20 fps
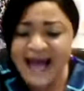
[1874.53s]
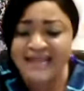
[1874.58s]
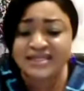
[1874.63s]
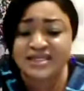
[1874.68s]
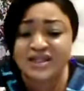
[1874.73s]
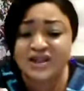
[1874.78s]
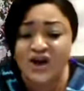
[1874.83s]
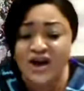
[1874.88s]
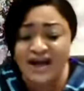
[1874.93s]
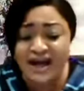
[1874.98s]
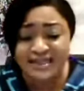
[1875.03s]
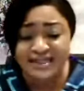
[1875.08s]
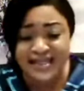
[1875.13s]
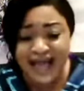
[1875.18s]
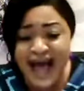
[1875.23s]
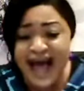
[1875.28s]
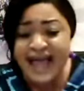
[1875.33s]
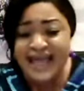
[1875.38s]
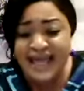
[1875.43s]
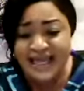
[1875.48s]
As long
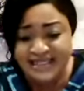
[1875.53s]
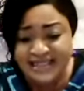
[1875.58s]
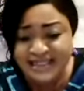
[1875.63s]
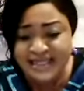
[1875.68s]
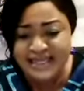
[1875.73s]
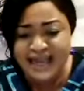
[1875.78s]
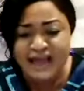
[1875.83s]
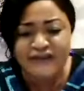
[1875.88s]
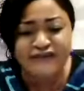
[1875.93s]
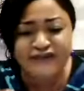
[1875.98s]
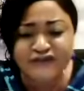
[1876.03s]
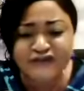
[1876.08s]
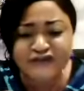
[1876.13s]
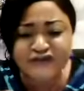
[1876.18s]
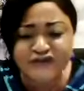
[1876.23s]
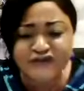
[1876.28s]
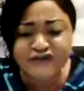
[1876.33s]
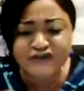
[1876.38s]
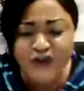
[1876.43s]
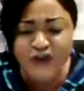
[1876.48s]
as I, Ezine,
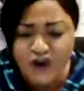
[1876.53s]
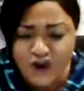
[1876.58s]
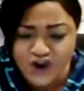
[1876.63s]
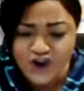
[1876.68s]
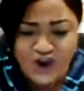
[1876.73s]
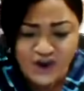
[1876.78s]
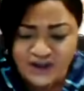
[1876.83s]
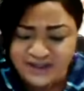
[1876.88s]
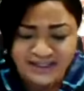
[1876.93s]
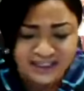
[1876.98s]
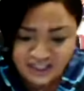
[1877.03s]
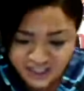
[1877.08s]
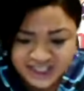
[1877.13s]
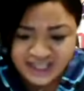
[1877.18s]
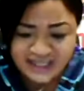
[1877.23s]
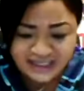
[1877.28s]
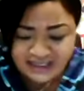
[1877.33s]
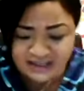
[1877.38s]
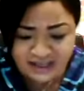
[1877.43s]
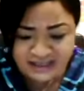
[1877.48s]
follows
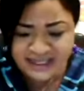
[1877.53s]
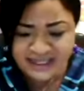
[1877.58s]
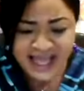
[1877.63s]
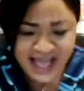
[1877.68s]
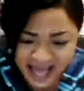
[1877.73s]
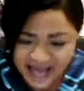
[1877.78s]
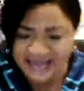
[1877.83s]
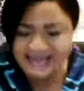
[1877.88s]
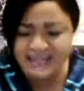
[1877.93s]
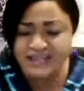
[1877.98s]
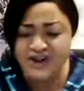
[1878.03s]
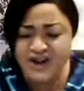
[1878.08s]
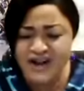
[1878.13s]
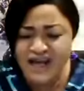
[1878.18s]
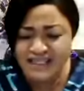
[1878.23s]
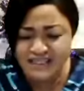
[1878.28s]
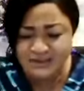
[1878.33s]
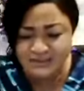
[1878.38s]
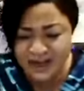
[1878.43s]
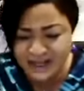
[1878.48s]
Jesus, as
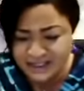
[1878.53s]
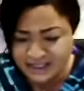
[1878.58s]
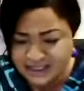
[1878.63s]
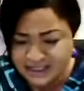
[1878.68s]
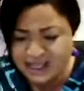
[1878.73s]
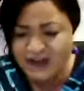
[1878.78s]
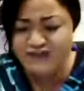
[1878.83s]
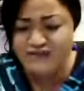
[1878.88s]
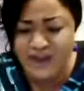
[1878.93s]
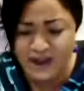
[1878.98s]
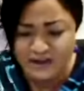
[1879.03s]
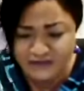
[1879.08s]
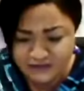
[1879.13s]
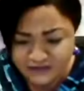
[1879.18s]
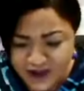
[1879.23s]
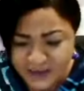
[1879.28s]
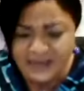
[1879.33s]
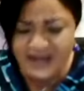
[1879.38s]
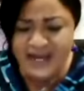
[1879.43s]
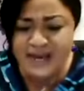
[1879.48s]
long as myself,
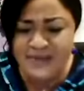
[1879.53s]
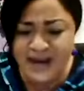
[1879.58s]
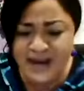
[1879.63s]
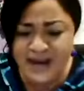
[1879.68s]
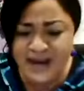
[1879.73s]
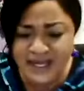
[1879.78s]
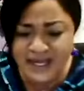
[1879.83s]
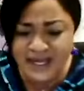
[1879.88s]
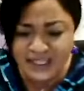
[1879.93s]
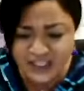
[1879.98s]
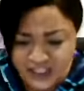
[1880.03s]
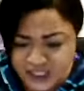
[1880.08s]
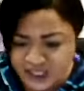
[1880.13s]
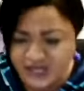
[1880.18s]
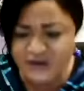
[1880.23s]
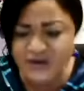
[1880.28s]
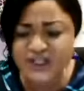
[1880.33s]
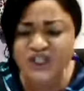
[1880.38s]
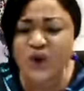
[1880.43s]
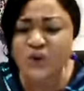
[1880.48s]
my family, my
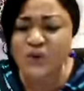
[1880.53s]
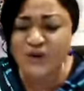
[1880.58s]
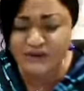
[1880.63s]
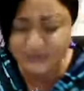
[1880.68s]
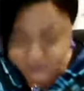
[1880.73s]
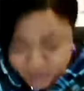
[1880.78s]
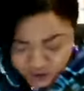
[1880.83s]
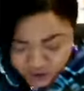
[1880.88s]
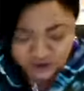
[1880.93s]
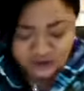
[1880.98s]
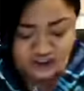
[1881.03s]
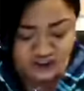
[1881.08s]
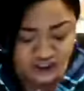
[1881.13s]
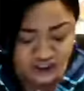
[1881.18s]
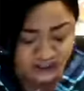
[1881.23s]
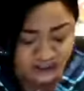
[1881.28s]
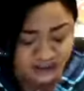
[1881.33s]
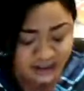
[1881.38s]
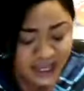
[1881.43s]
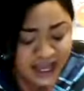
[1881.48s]
generation, we follow
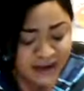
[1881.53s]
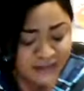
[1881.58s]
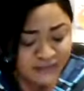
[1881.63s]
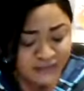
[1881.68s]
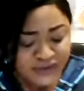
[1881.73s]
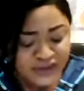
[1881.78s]
Jesus,